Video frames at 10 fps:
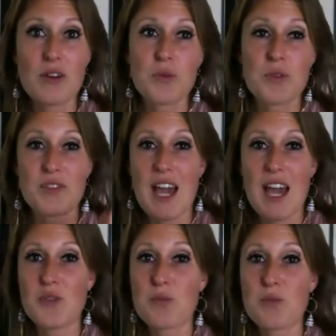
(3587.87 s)
worth of
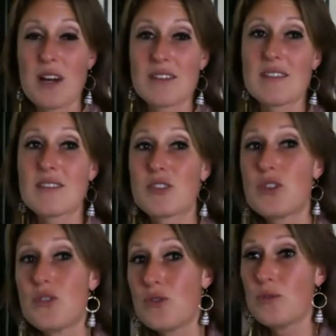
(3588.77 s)
cash prizes
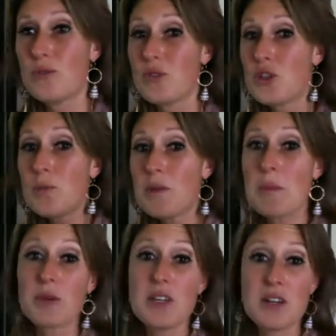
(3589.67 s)
to two
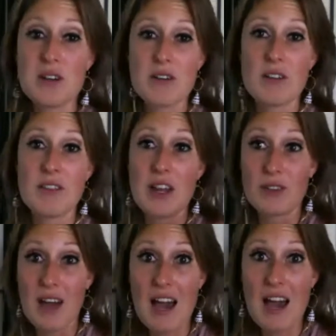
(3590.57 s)
people here that are
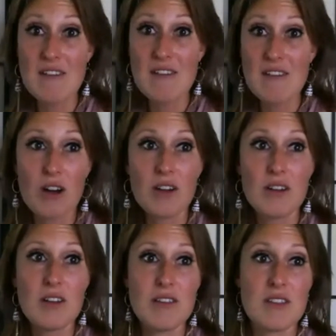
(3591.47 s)
live
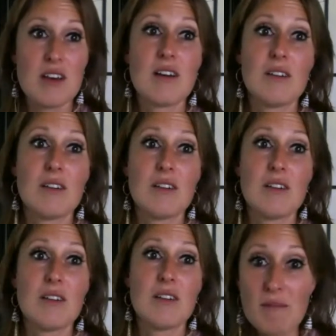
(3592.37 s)
on the
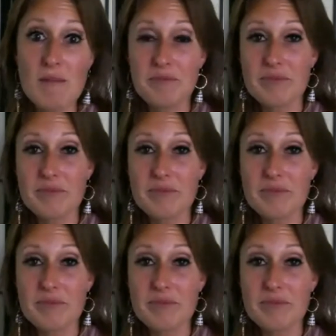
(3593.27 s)
webinar.